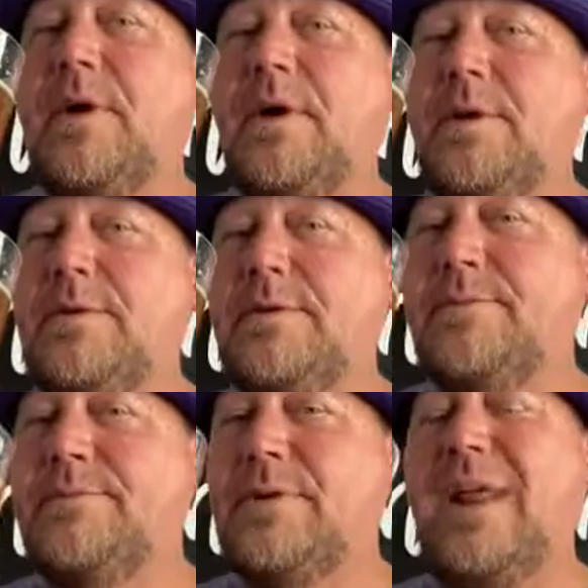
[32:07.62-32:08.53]
right,
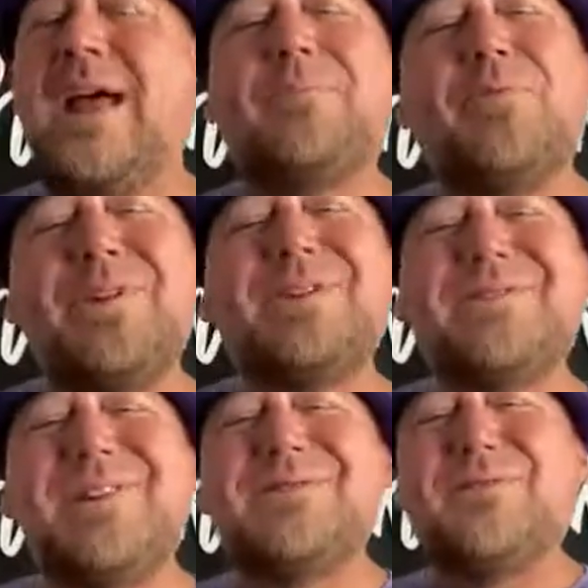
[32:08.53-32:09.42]
but hey,
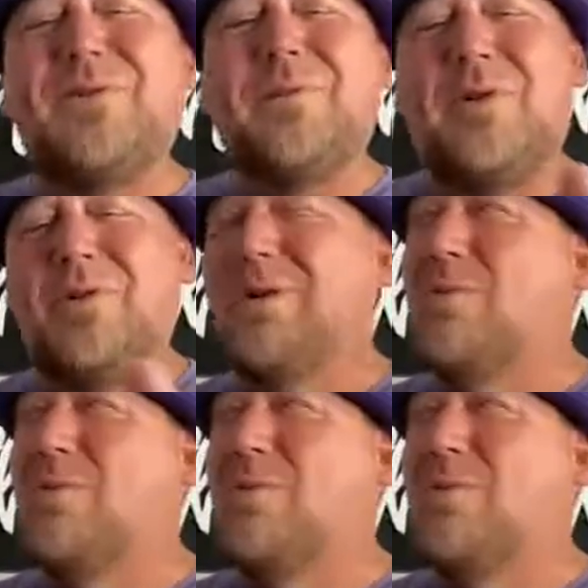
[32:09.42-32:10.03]
preseason football. Hold up,